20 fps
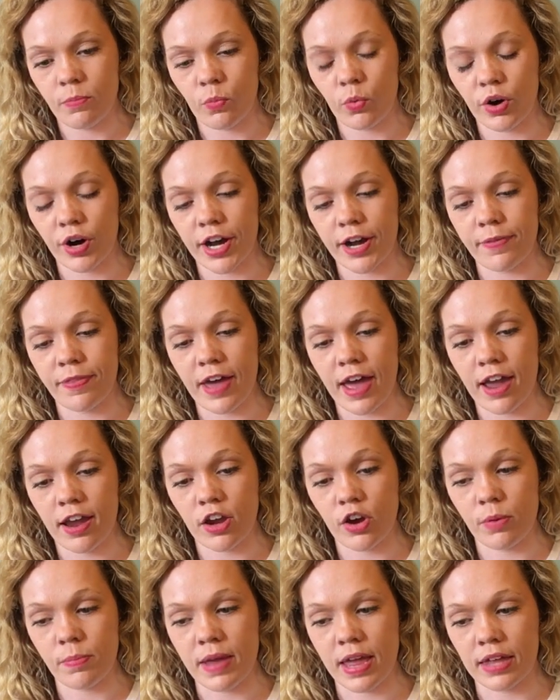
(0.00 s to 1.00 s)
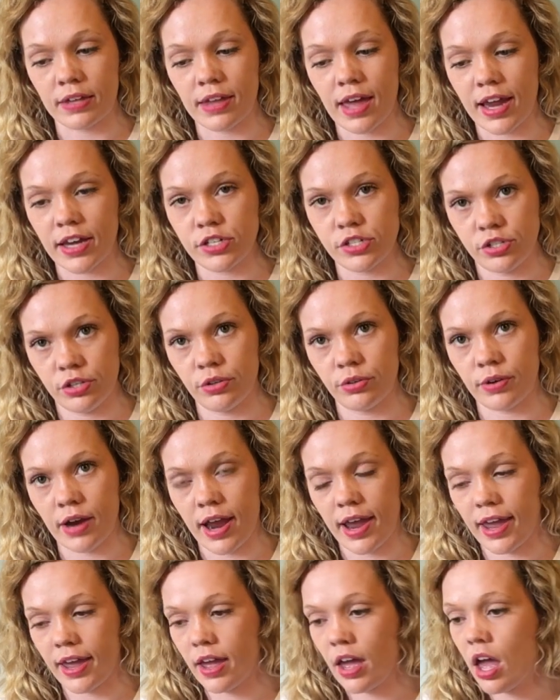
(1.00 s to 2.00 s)
worried that you're being lied to,
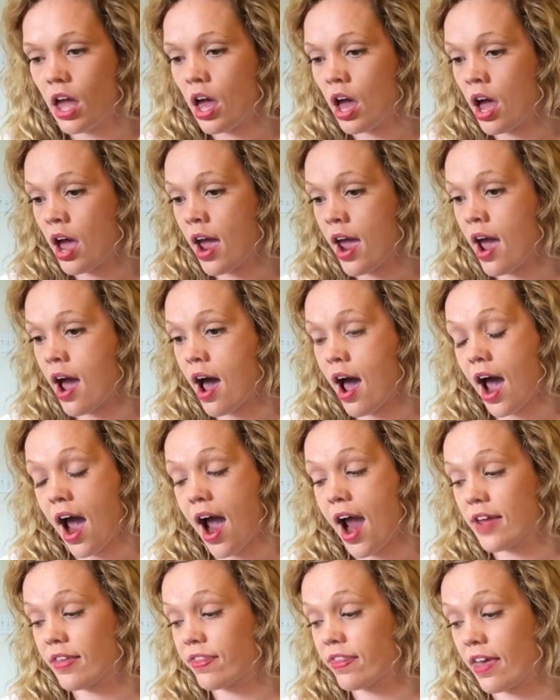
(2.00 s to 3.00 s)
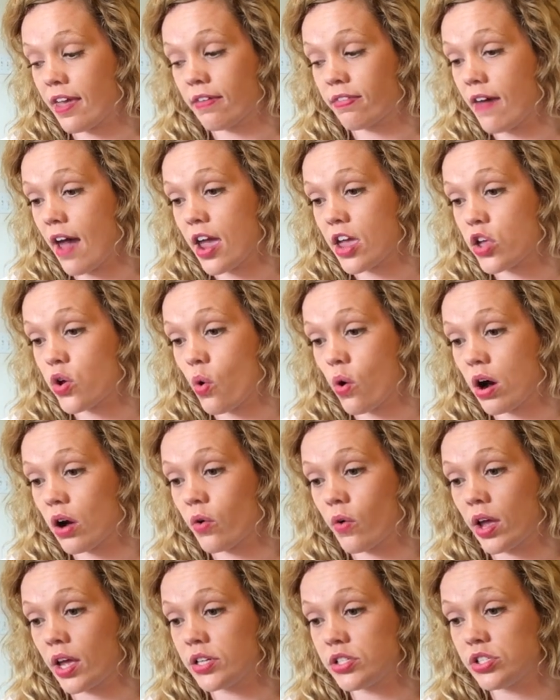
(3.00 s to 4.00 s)
right? I think that you're
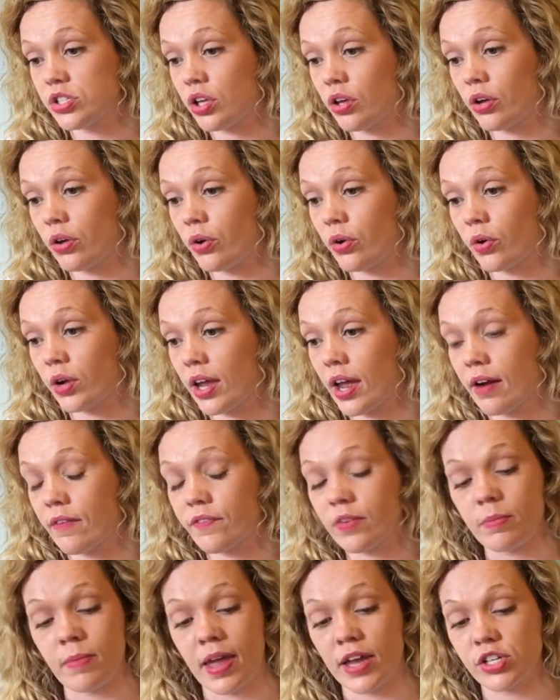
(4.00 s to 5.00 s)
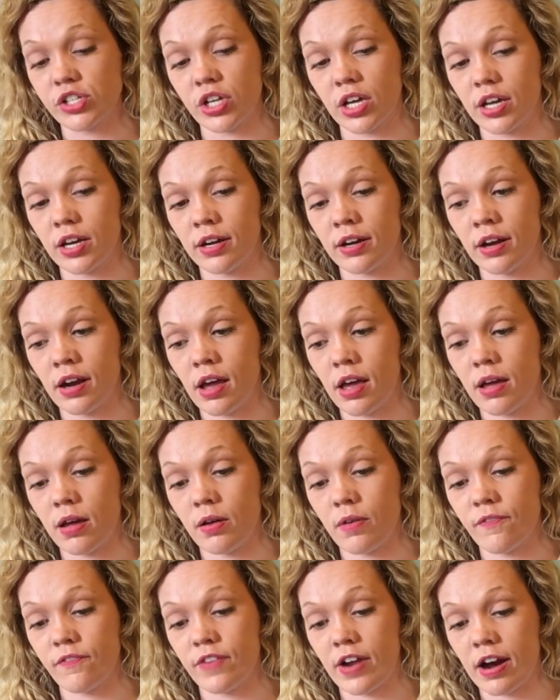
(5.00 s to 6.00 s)
going to get information
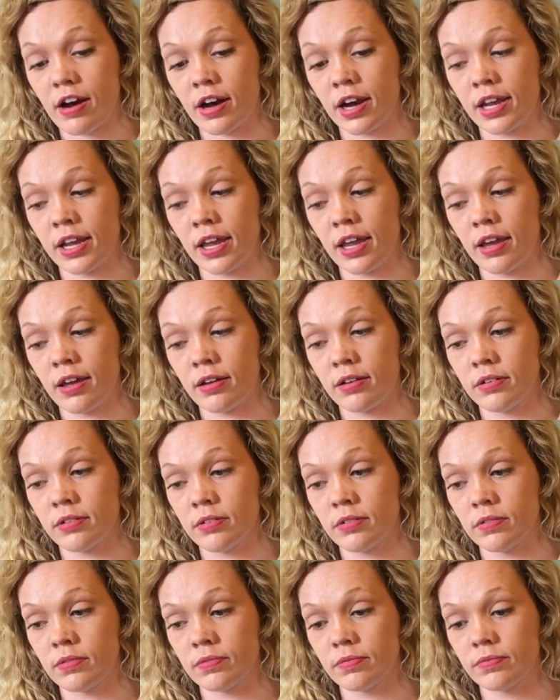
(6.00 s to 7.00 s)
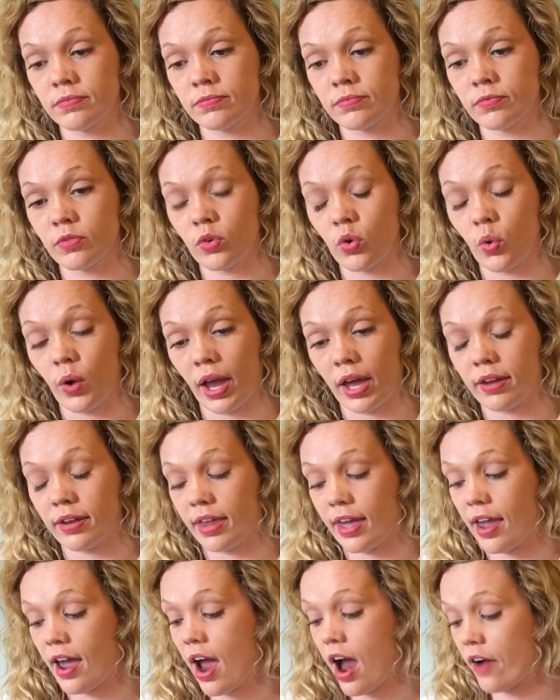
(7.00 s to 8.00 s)
very
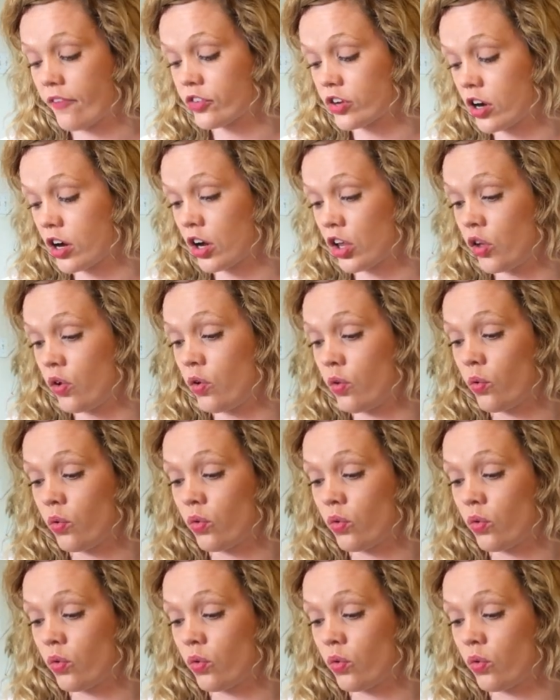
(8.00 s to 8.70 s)
quickly after